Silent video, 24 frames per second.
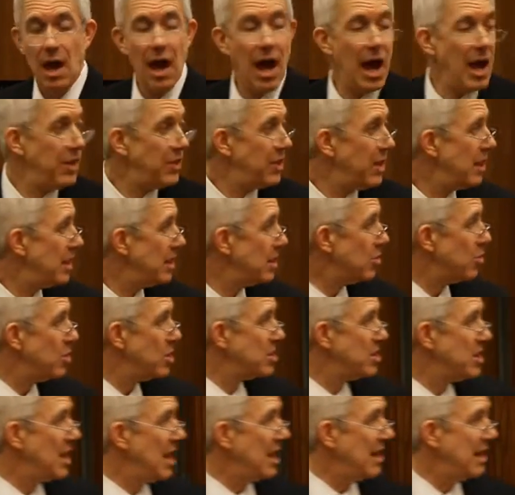I think
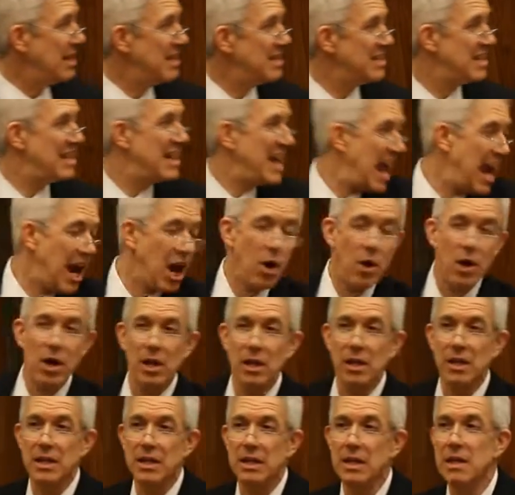Christianity is
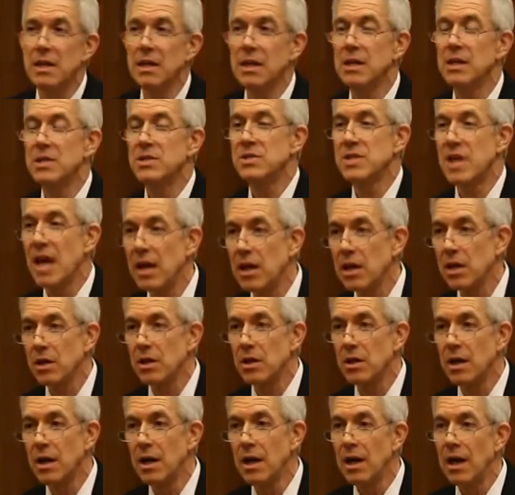inherently
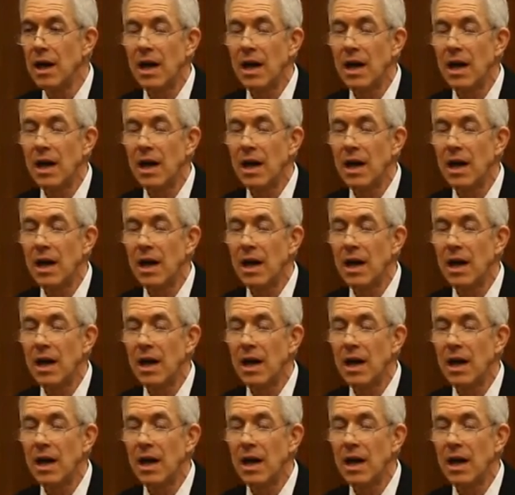secular.